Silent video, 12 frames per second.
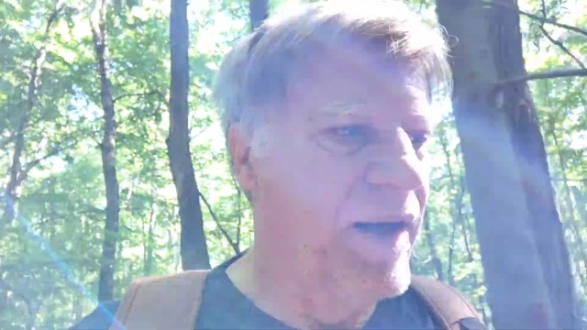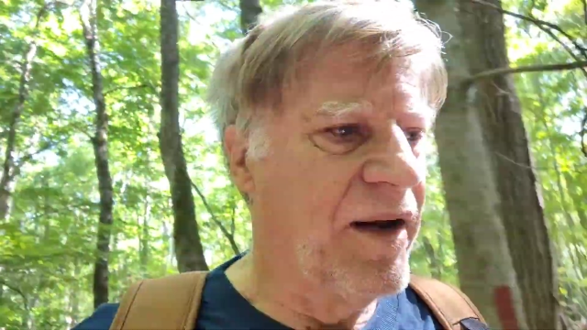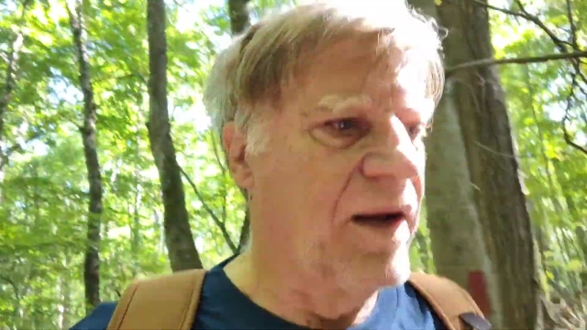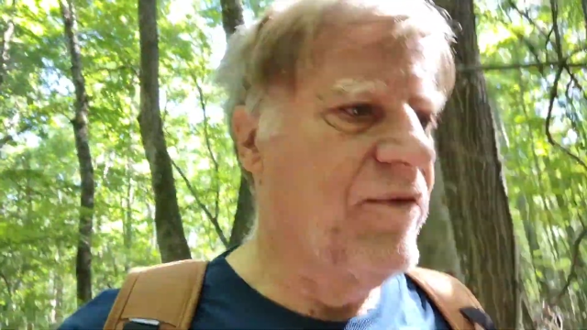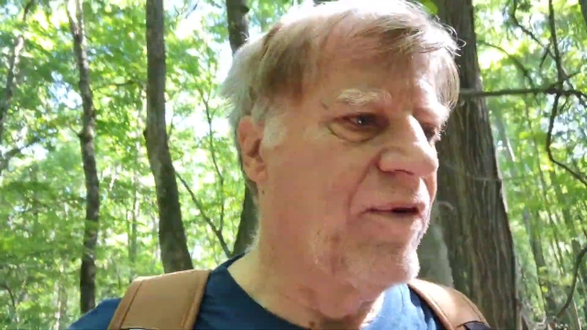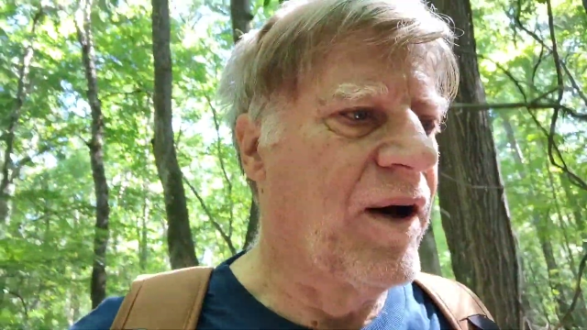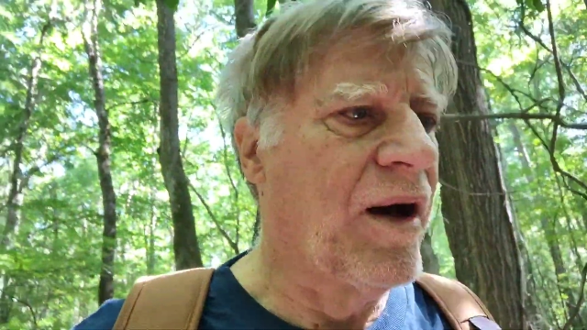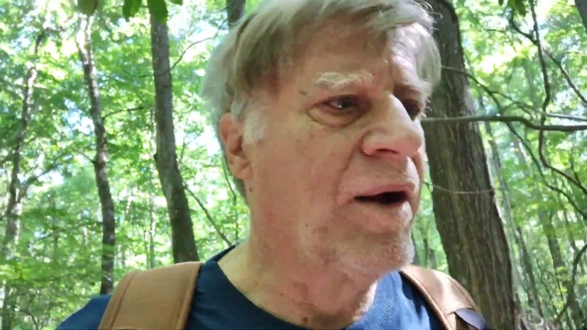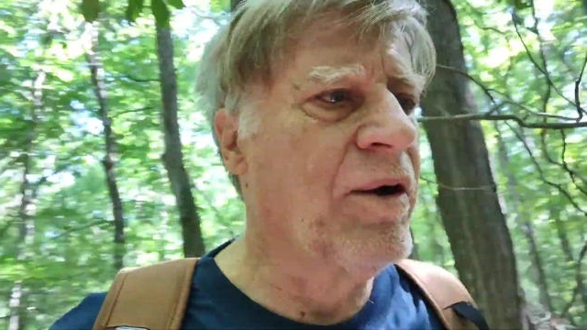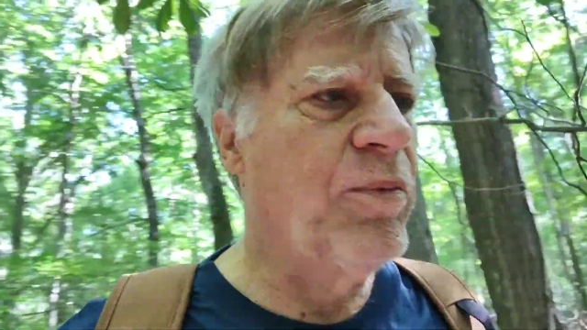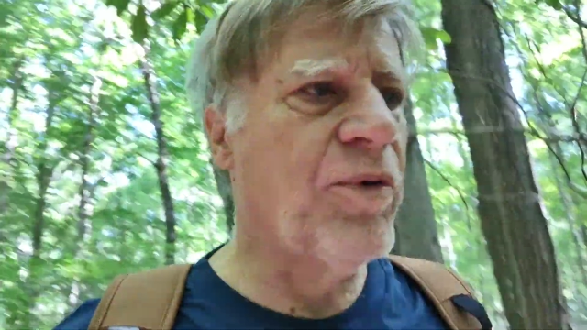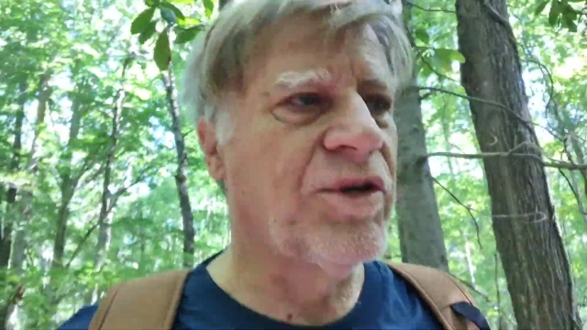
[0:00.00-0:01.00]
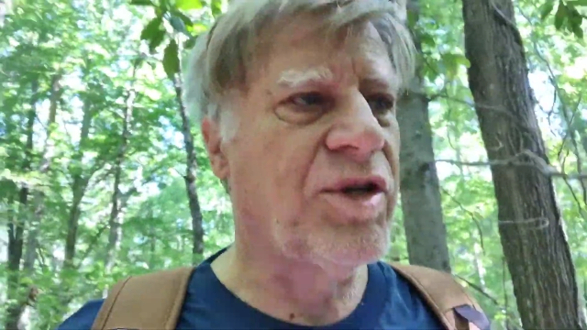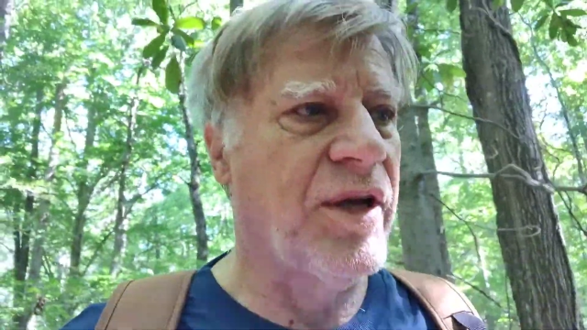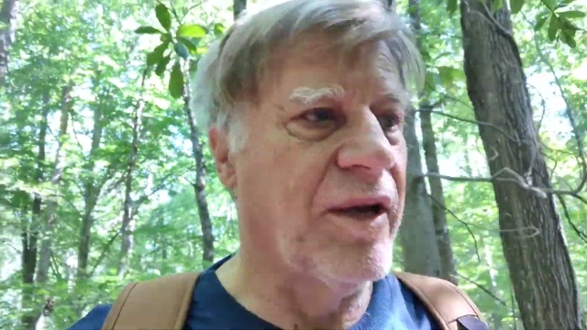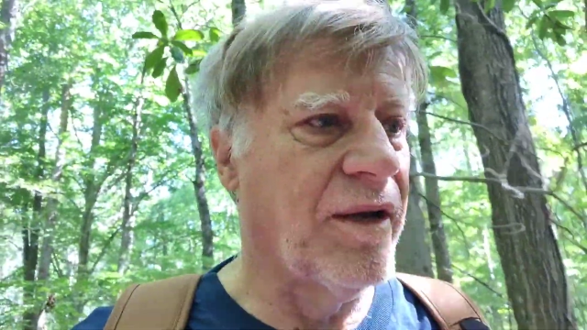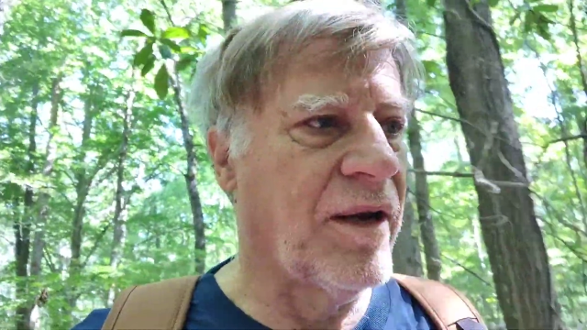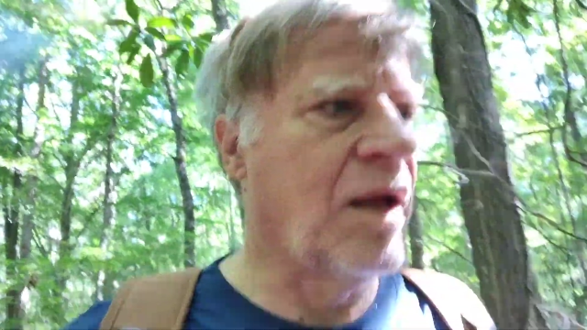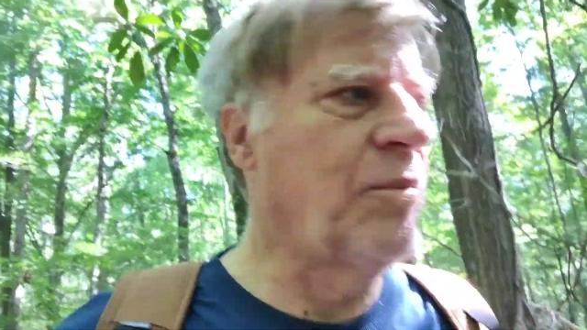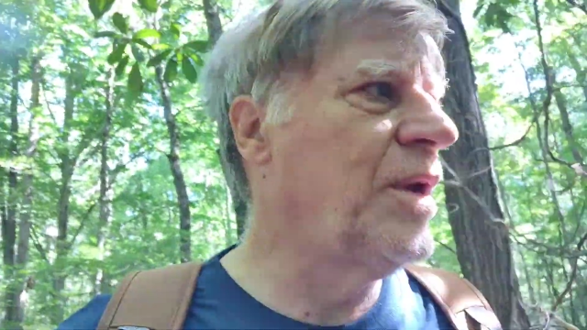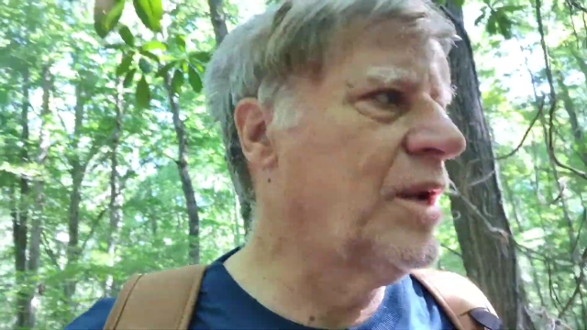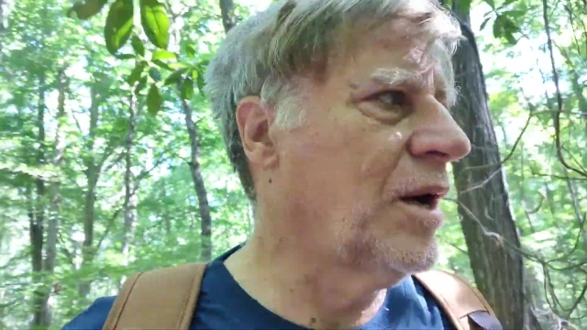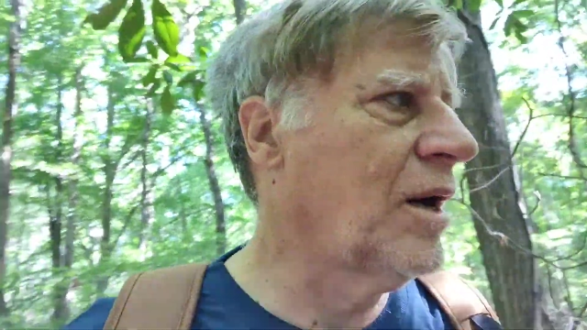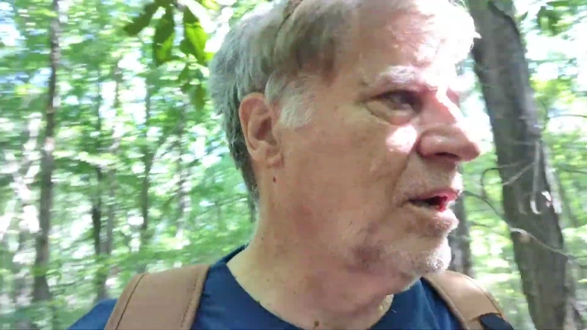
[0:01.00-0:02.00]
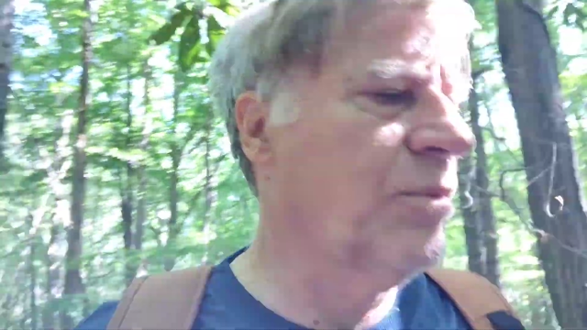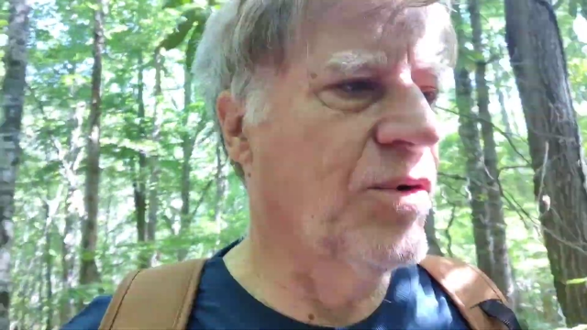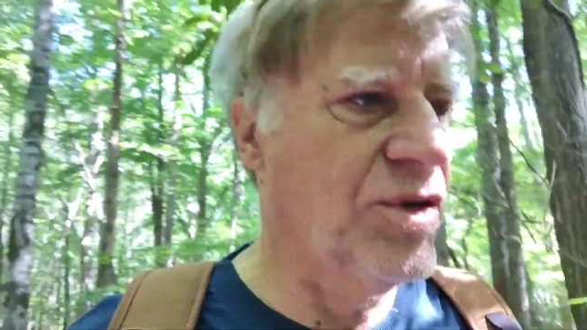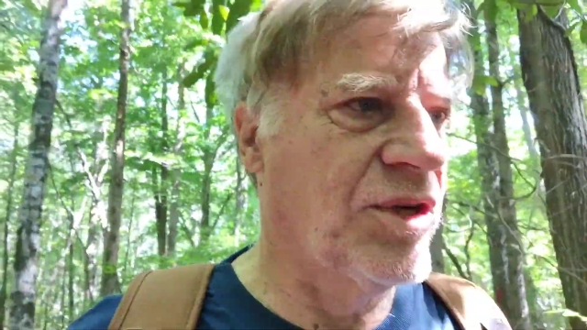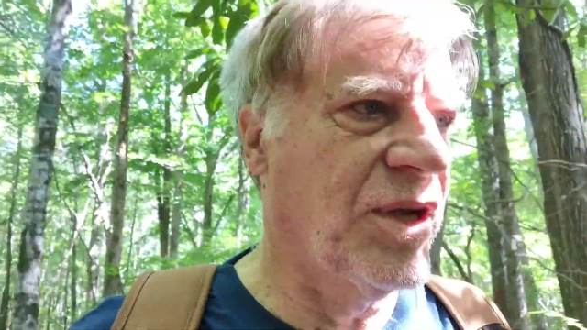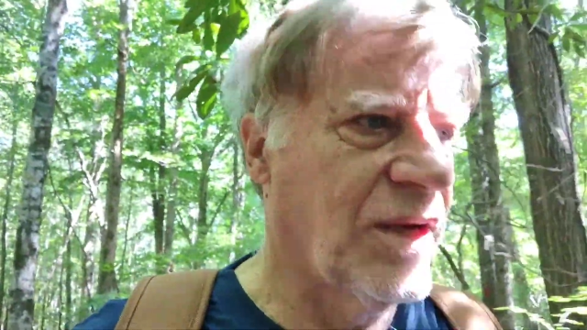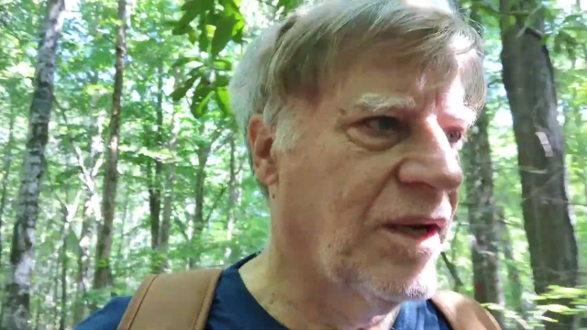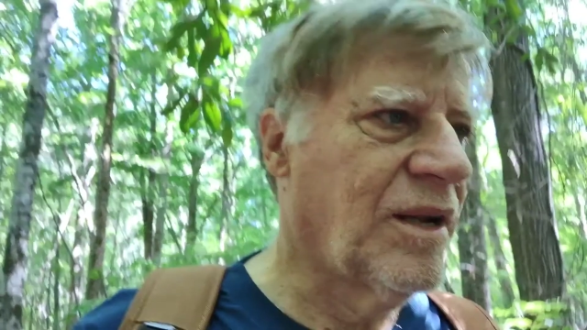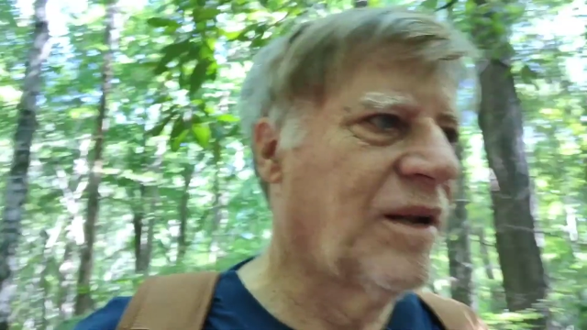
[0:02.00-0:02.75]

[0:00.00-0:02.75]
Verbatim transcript: and have 100%, and I mean 100%,